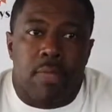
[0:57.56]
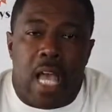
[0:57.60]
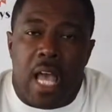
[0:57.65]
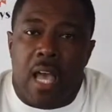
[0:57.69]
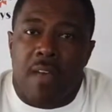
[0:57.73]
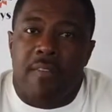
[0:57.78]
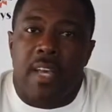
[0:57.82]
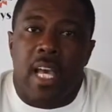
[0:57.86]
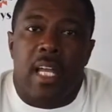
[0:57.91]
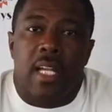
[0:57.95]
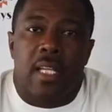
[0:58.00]

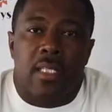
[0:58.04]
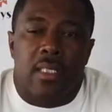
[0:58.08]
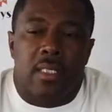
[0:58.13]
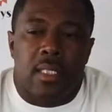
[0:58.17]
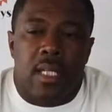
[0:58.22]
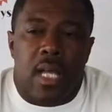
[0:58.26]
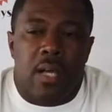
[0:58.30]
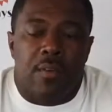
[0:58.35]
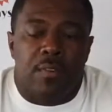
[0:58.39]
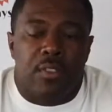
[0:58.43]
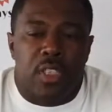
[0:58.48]
have at it.
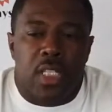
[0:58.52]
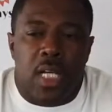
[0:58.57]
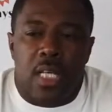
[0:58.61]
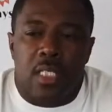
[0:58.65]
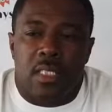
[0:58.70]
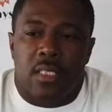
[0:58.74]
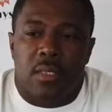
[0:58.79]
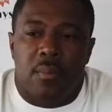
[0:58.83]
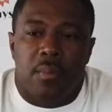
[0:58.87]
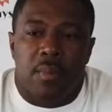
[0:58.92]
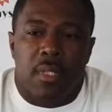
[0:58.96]
And I've
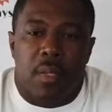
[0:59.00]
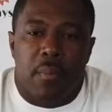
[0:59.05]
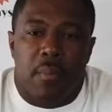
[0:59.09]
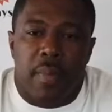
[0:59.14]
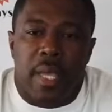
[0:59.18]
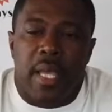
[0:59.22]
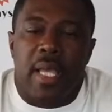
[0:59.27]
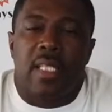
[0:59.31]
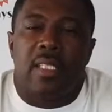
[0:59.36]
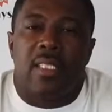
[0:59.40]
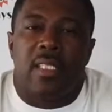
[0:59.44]
shot some
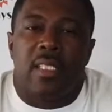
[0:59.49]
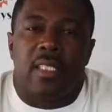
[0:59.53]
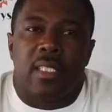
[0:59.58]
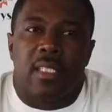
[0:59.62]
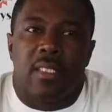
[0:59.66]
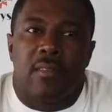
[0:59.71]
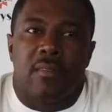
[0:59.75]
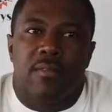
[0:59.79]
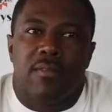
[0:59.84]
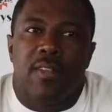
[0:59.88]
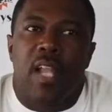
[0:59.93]

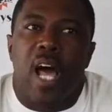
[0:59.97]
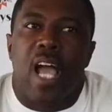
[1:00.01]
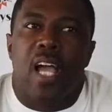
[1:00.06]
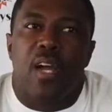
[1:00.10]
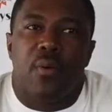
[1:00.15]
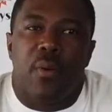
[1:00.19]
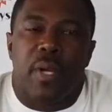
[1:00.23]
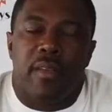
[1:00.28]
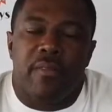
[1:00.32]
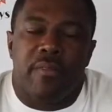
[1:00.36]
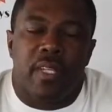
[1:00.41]
amazing
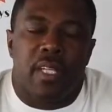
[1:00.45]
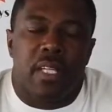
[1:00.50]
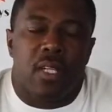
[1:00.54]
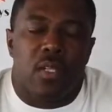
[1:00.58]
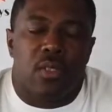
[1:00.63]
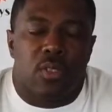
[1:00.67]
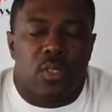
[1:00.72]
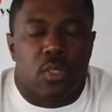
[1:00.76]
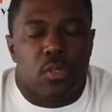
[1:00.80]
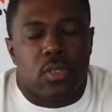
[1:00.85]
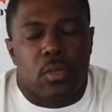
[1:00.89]
flyaway
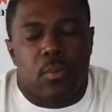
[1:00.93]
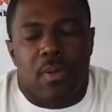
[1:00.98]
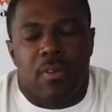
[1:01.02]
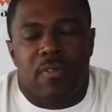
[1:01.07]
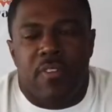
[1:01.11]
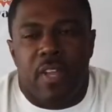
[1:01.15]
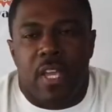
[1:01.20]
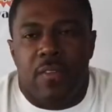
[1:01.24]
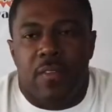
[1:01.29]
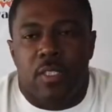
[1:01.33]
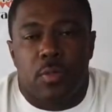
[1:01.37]
videos. Those are my
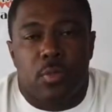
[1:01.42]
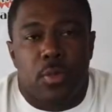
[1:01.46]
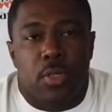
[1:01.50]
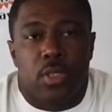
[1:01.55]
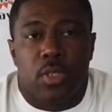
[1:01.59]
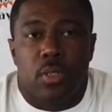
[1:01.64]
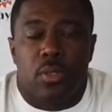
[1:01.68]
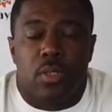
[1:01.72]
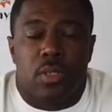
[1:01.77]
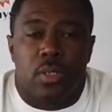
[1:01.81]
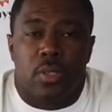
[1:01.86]
favorites,
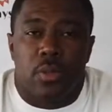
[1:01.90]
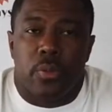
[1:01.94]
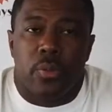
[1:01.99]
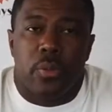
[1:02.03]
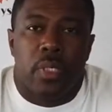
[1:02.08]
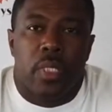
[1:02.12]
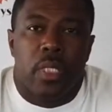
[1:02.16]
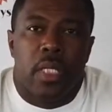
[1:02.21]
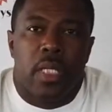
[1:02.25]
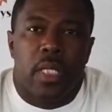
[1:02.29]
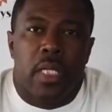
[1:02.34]
but you can do
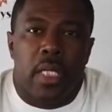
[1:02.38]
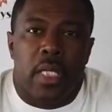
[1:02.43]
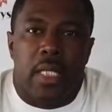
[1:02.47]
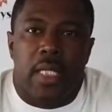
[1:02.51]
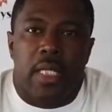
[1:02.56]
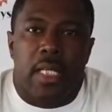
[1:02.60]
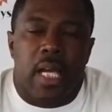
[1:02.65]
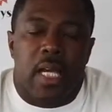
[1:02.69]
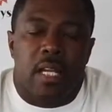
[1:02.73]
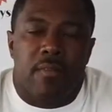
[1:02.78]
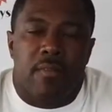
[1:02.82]

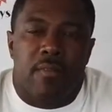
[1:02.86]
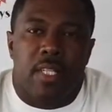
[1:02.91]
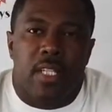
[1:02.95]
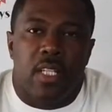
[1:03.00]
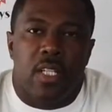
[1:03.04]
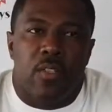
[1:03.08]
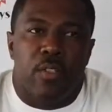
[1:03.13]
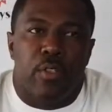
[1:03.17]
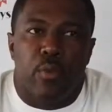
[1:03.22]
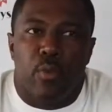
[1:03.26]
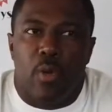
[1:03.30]
any kind of
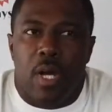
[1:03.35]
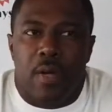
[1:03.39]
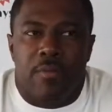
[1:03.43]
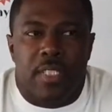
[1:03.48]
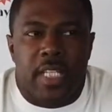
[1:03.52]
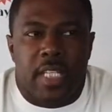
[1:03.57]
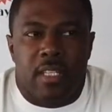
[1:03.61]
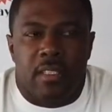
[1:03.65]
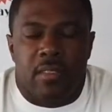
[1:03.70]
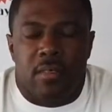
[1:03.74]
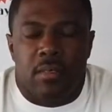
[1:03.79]
video you want.
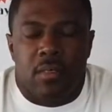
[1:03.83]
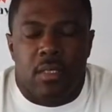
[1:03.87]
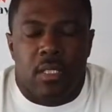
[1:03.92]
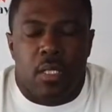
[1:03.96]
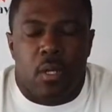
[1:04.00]
I've taken